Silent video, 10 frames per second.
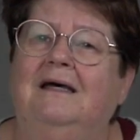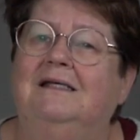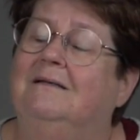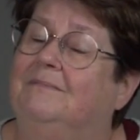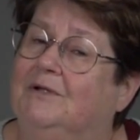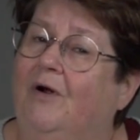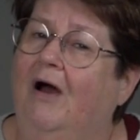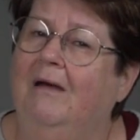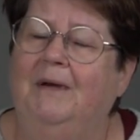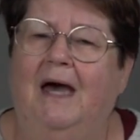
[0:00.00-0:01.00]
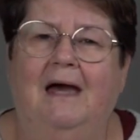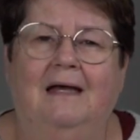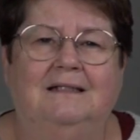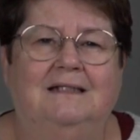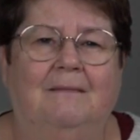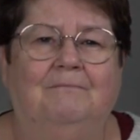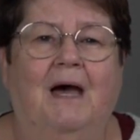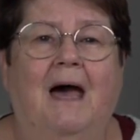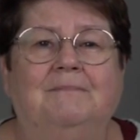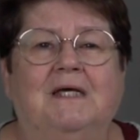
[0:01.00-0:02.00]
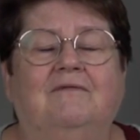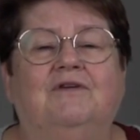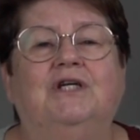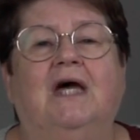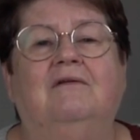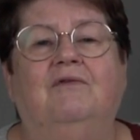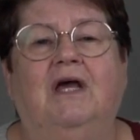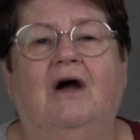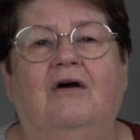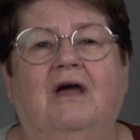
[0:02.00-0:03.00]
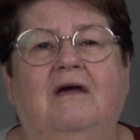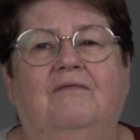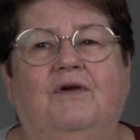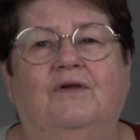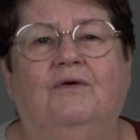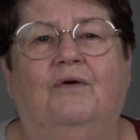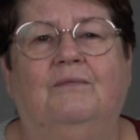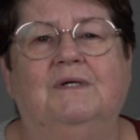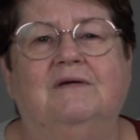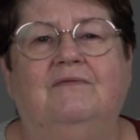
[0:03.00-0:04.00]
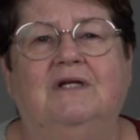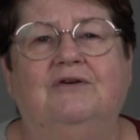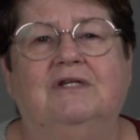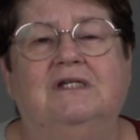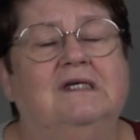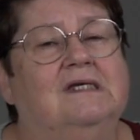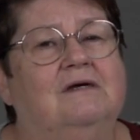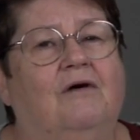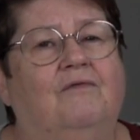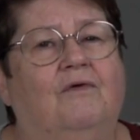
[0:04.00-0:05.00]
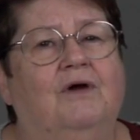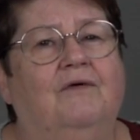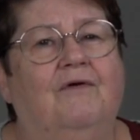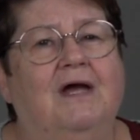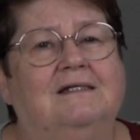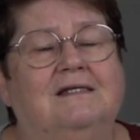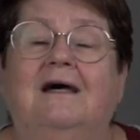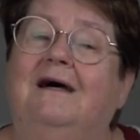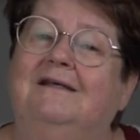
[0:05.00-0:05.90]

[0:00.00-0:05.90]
subscribe, and perhaps even share the video if you thought it was of interest to yourself or your friends.